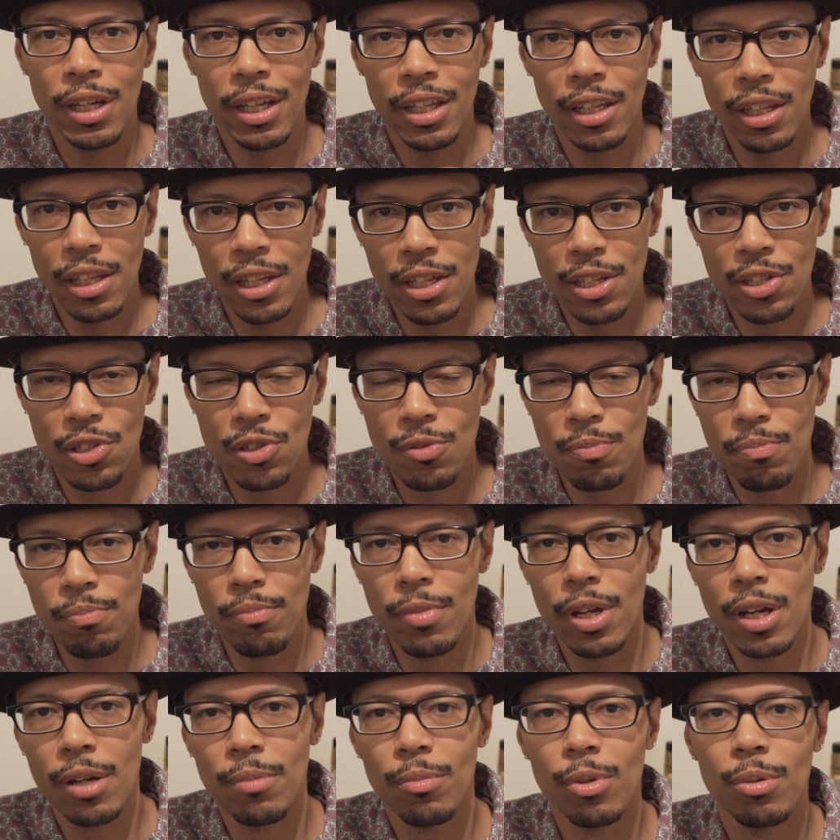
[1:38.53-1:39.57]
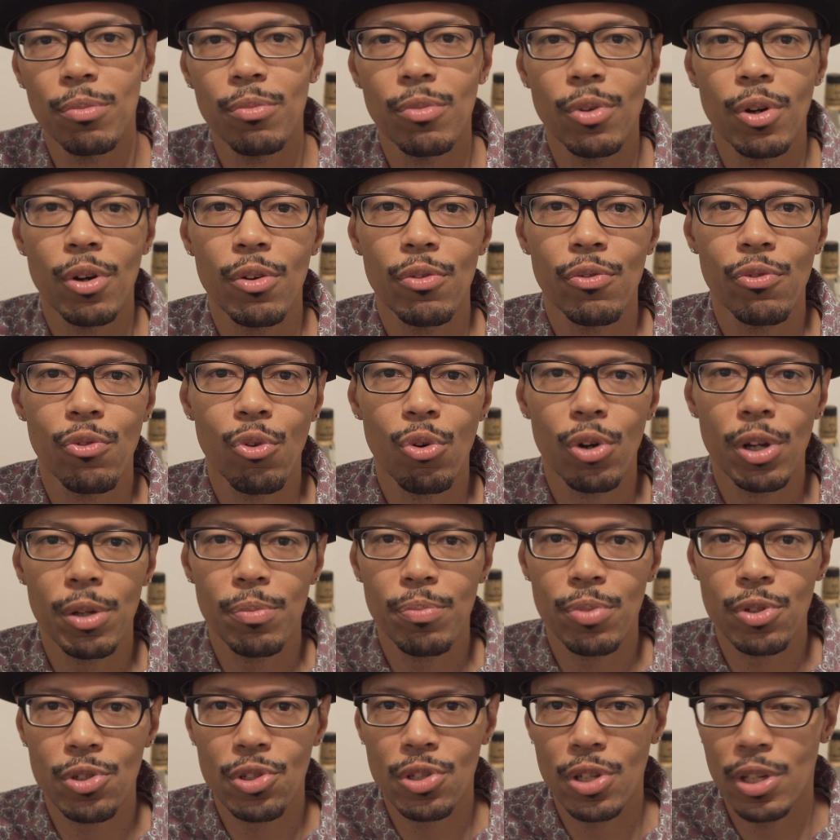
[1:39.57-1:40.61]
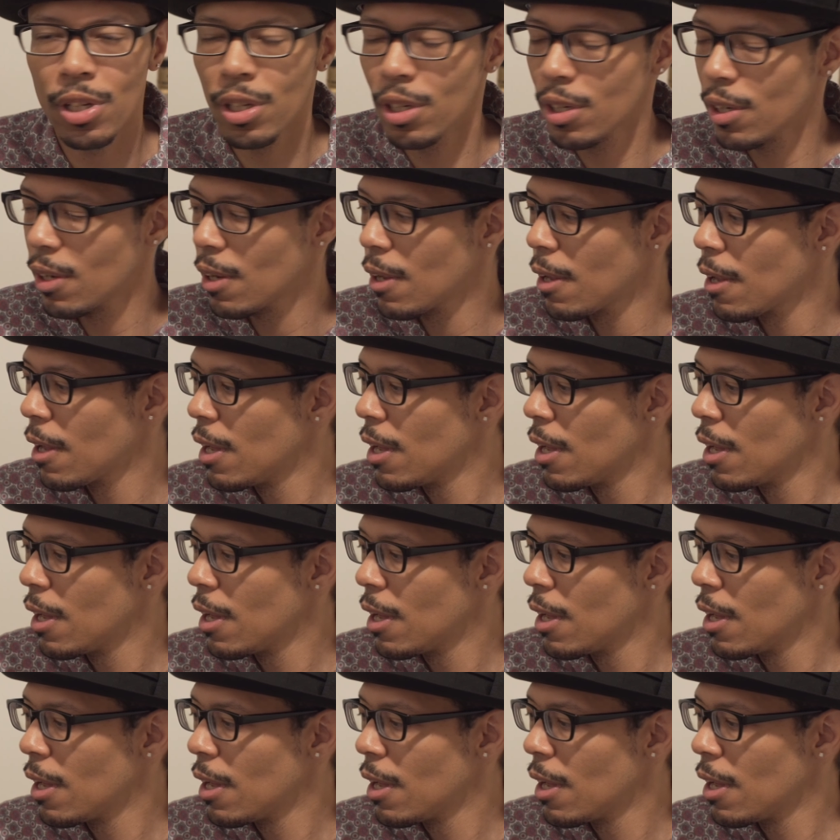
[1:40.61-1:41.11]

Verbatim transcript: at least minimum 40%.